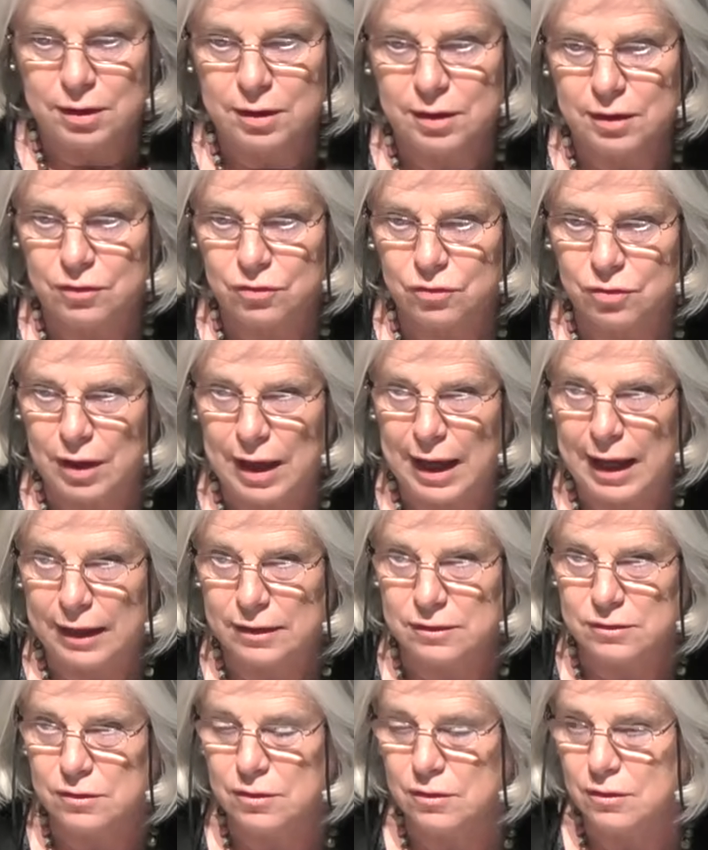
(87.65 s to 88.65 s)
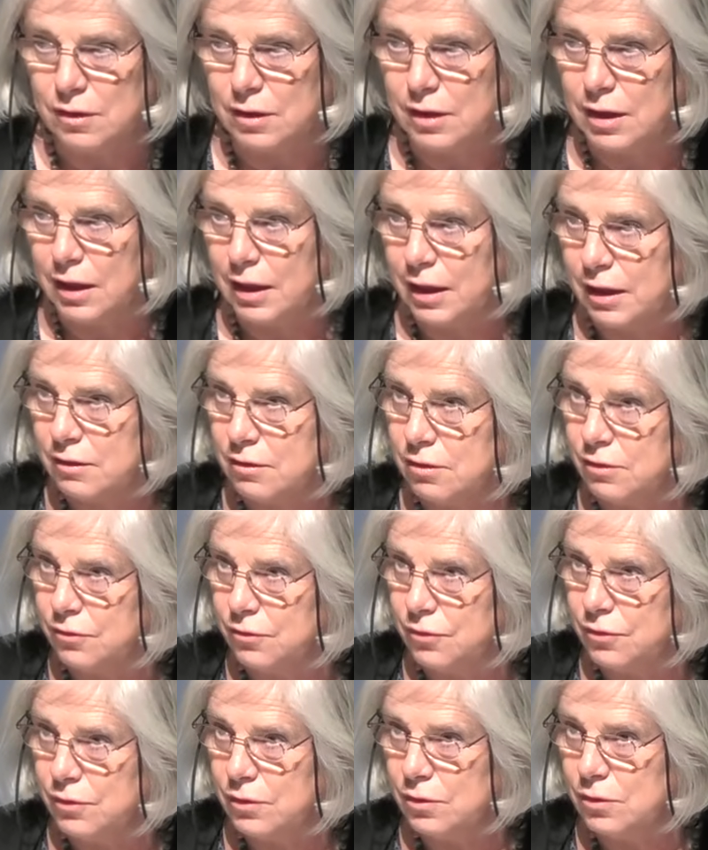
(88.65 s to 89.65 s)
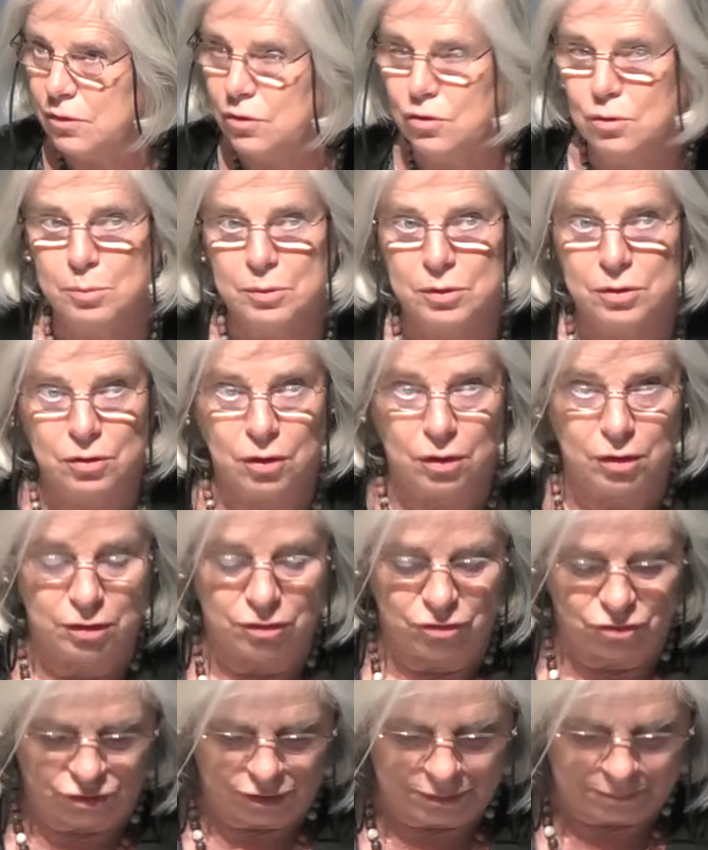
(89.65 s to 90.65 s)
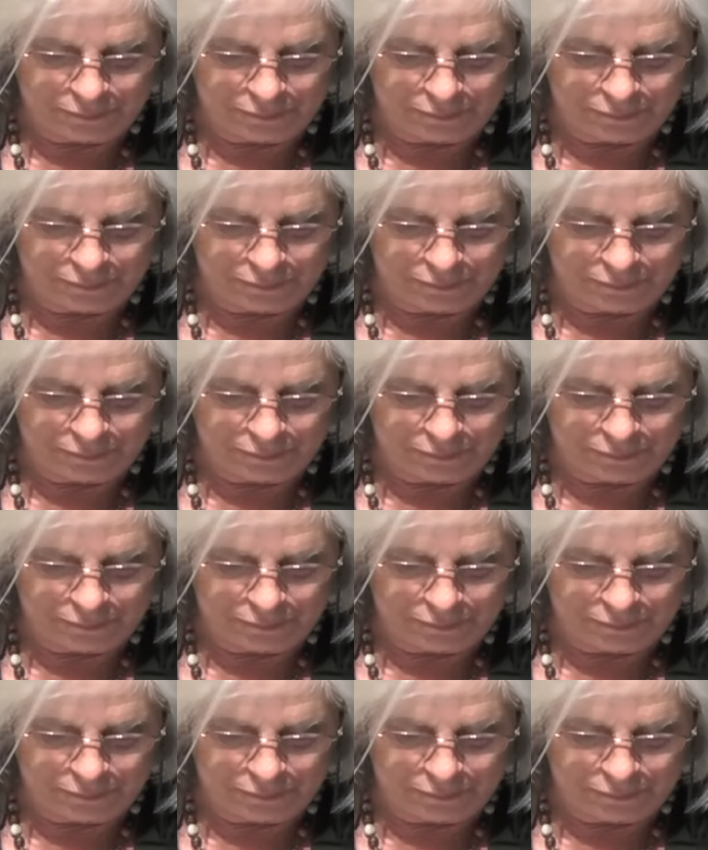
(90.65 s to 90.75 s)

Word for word: It's to add to the collective human knowledge.